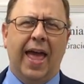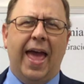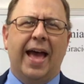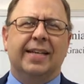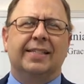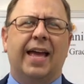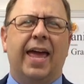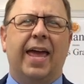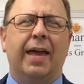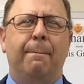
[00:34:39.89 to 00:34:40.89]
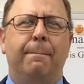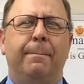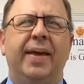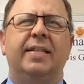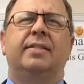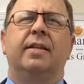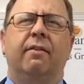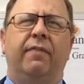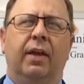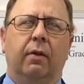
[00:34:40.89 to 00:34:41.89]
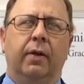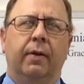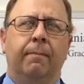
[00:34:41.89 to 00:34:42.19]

as a beast in the field.